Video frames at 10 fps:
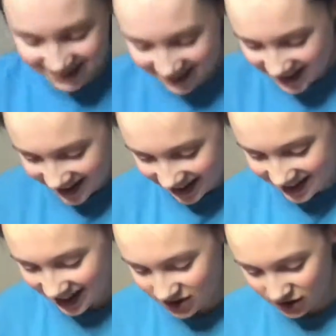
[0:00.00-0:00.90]
It's
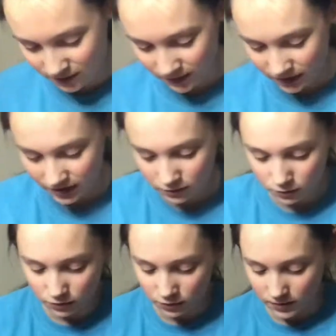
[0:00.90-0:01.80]
actually really cool,
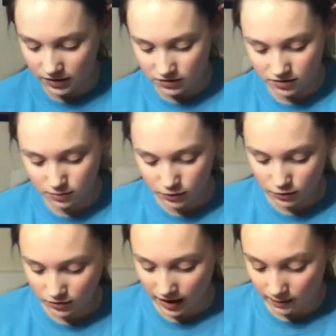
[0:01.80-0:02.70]
really smooth. I
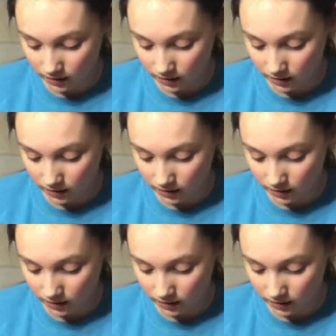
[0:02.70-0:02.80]
really